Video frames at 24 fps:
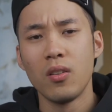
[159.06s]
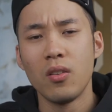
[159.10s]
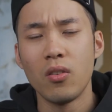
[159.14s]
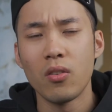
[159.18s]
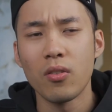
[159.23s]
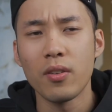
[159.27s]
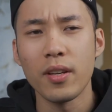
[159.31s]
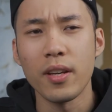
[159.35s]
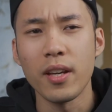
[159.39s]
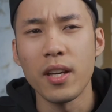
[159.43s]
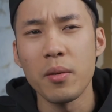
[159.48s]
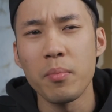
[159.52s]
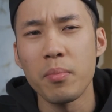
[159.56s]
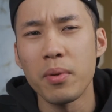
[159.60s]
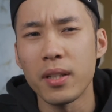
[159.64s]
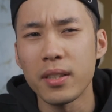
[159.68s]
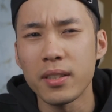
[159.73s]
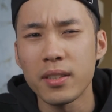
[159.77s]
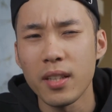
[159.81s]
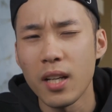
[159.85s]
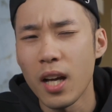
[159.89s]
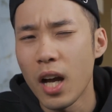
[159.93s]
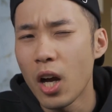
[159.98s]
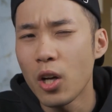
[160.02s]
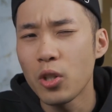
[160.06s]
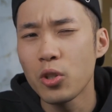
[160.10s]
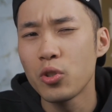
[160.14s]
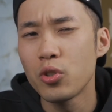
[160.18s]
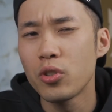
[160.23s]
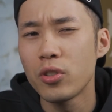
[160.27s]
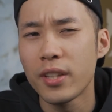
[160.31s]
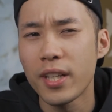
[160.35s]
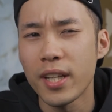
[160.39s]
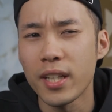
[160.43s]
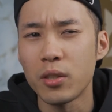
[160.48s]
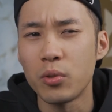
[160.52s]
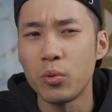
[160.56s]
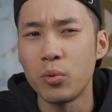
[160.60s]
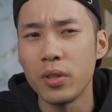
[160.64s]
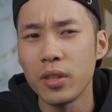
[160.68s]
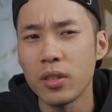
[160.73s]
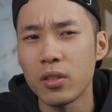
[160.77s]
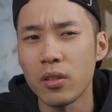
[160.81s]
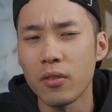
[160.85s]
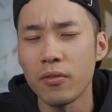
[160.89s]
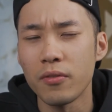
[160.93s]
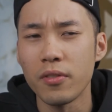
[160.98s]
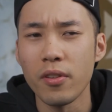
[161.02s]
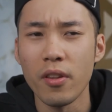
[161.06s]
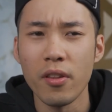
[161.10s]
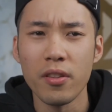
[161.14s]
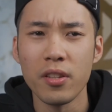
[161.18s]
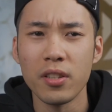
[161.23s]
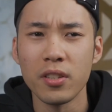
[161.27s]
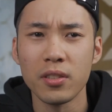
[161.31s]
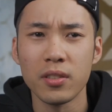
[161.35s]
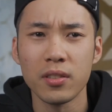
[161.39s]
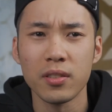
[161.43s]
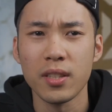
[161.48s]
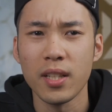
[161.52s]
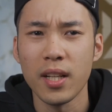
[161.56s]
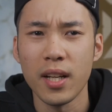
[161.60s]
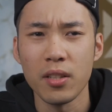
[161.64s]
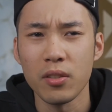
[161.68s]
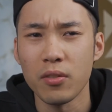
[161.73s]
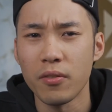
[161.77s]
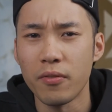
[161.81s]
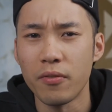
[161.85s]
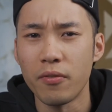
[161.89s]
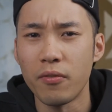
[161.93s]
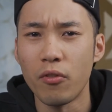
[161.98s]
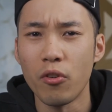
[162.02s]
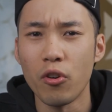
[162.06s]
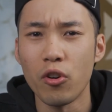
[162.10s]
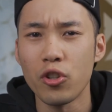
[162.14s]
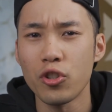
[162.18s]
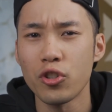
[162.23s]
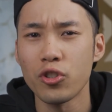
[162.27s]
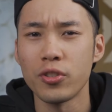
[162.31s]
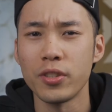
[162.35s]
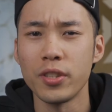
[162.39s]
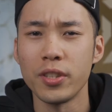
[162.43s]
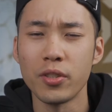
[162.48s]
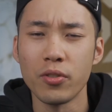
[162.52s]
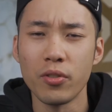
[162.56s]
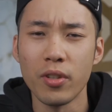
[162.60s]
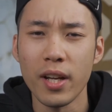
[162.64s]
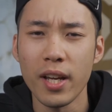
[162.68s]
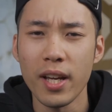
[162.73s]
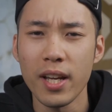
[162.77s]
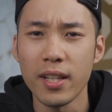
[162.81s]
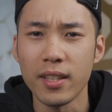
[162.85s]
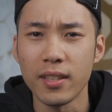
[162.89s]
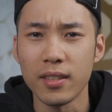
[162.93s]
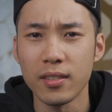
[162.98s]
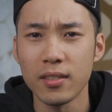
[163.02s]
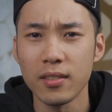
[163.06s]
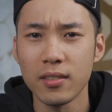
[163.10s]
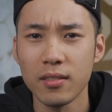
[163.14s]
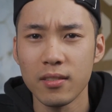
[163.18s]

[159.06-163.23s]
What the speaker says: Okay, but how do you get rid of this kind of version in your head?